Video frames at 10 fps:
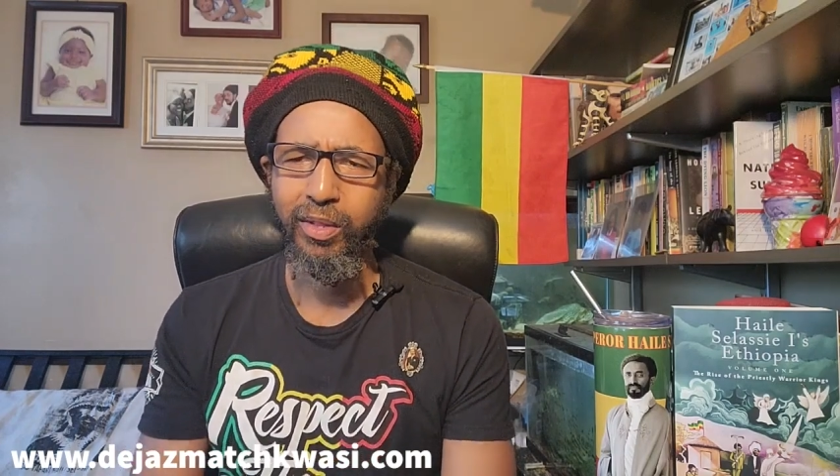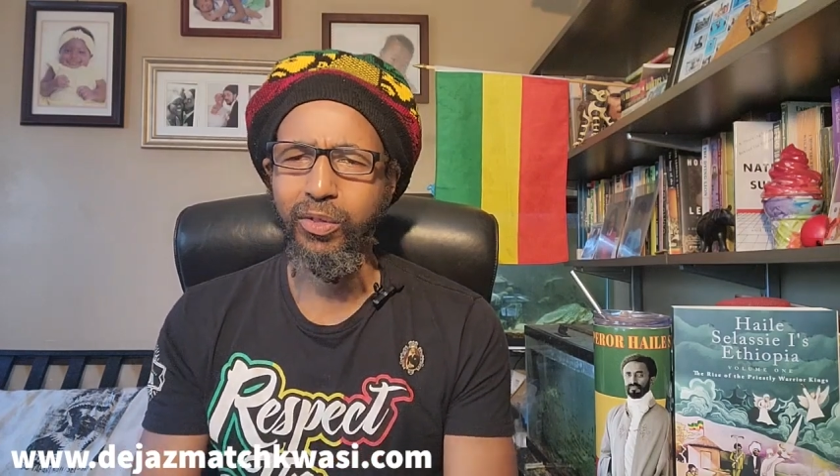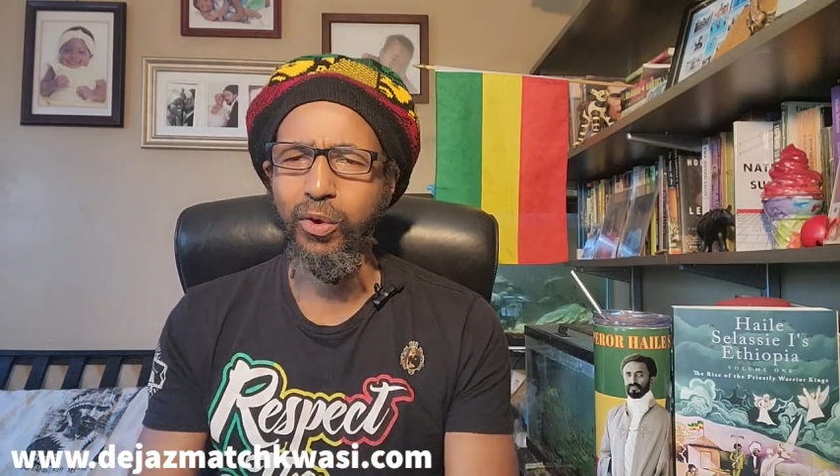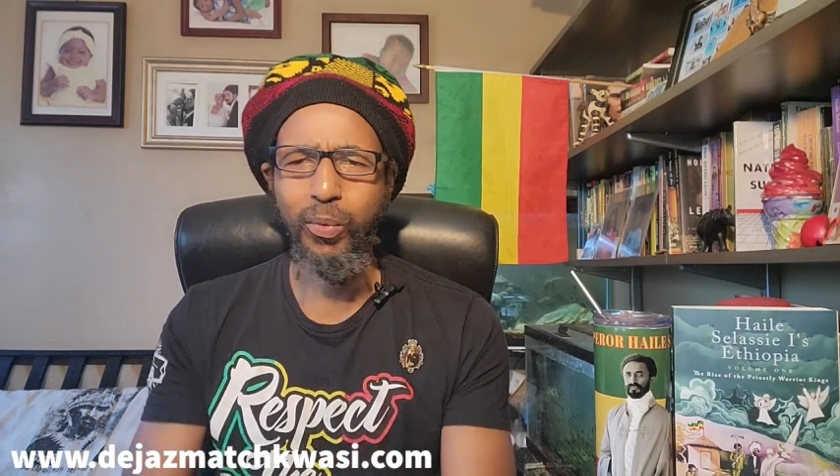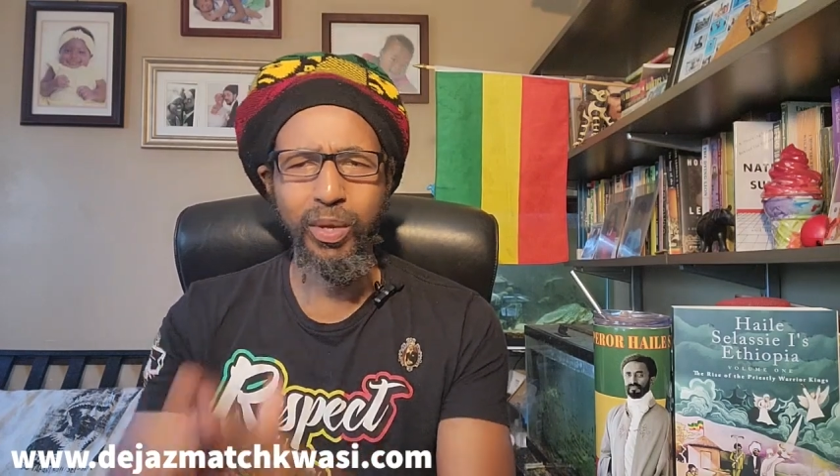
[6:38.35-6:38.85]

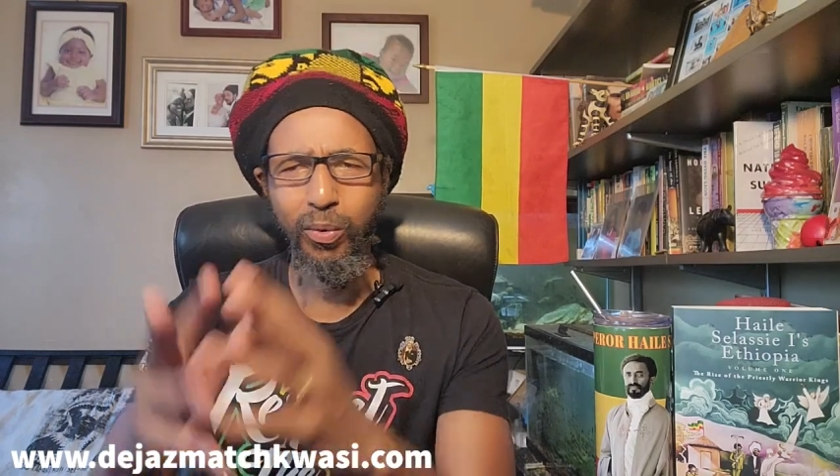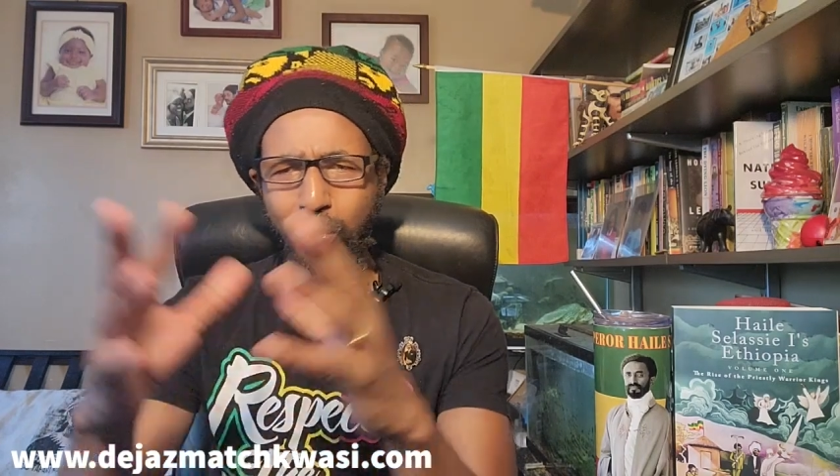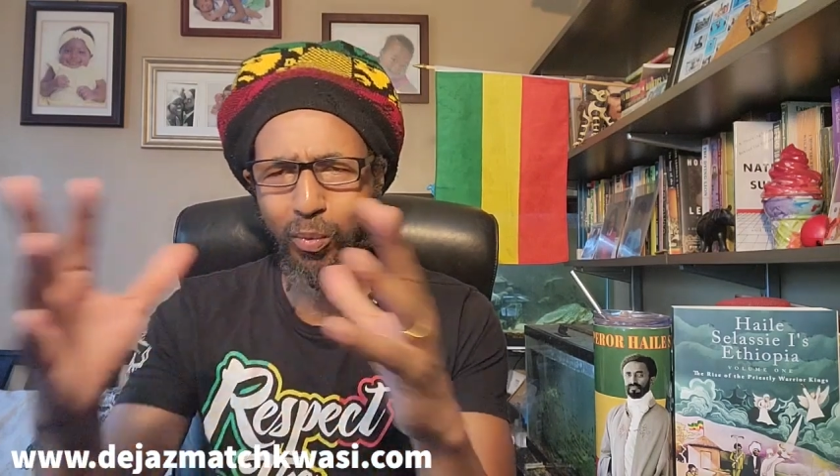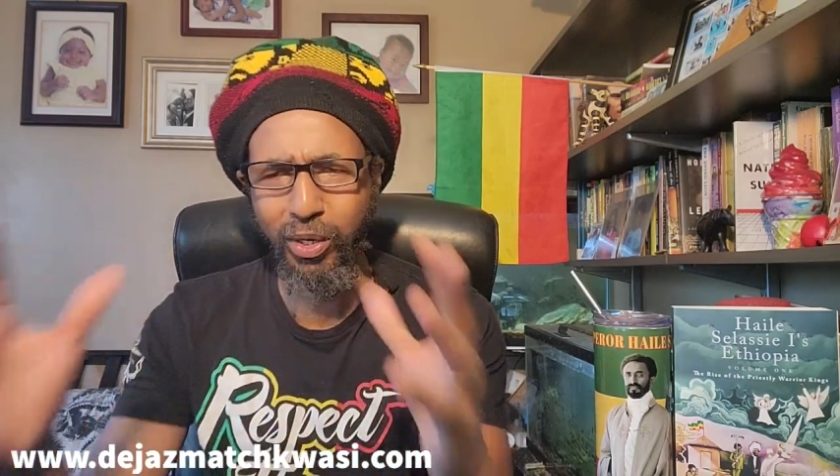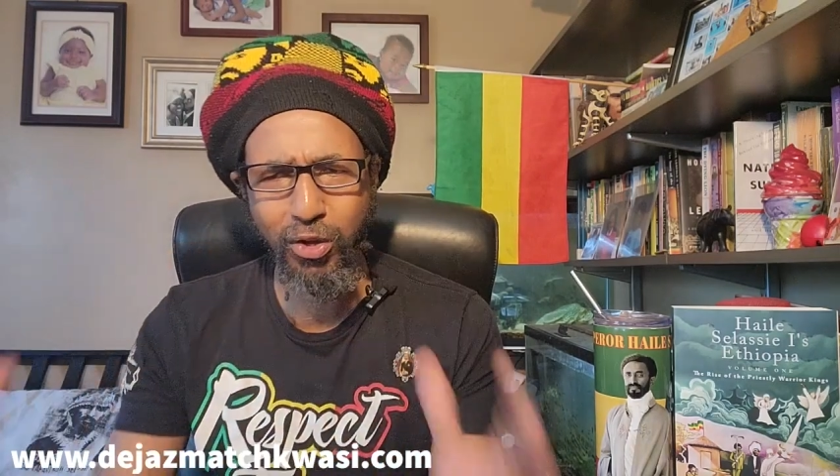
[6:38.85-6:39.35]
So
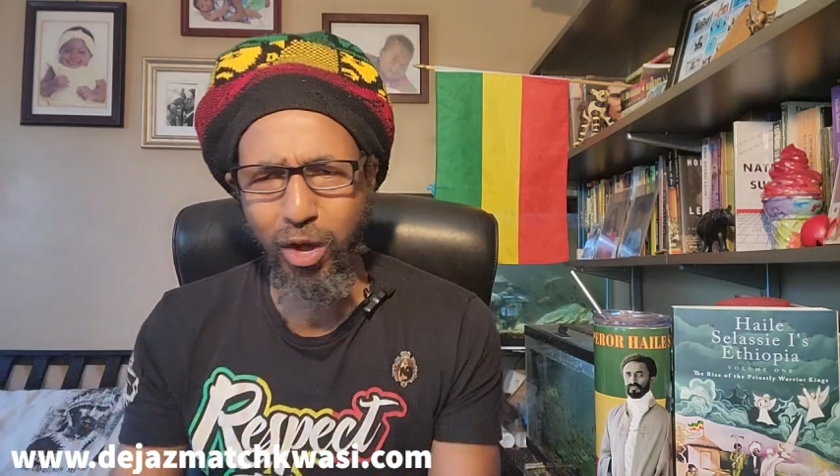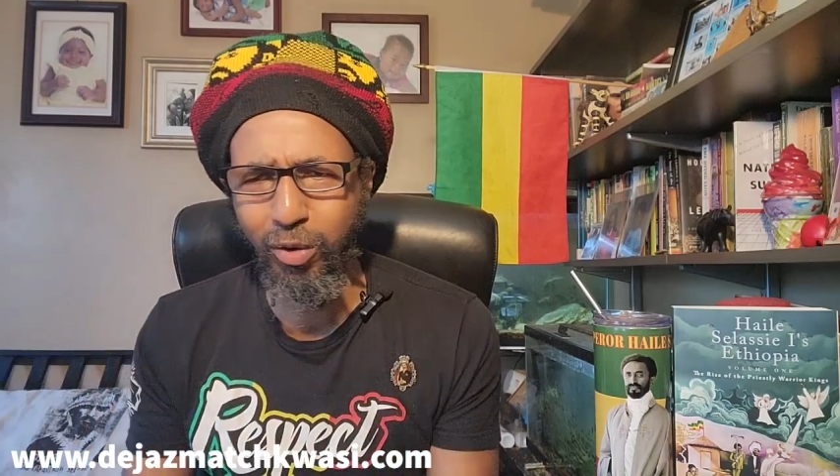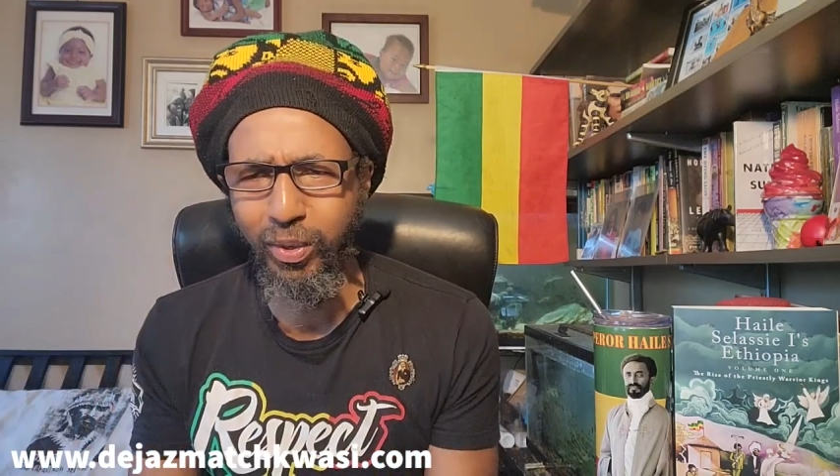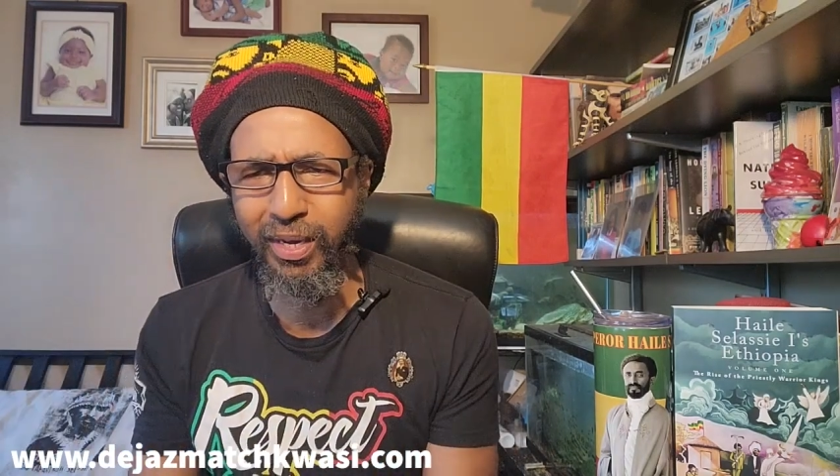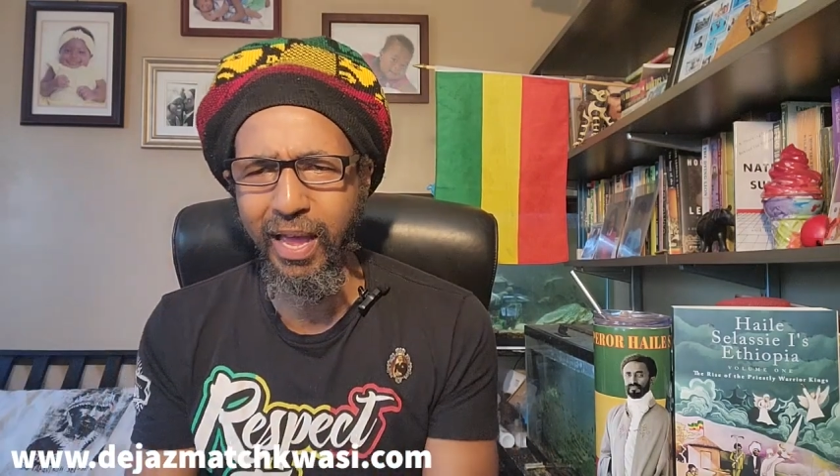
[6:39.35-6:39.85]
we're
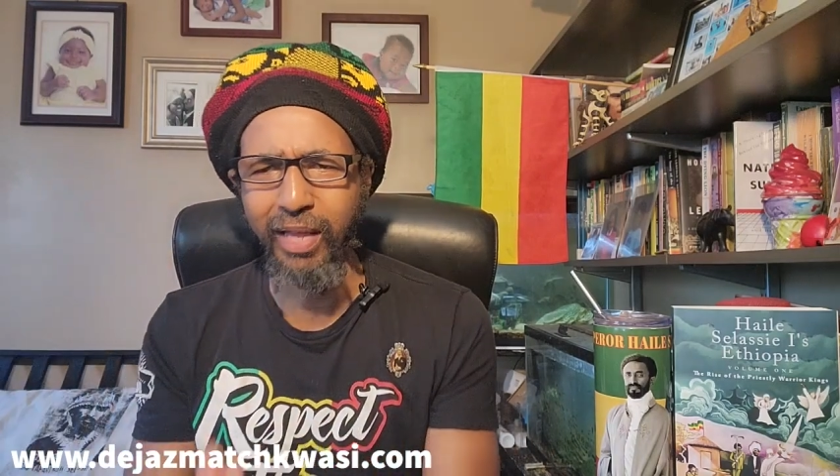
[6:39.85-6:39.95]
done with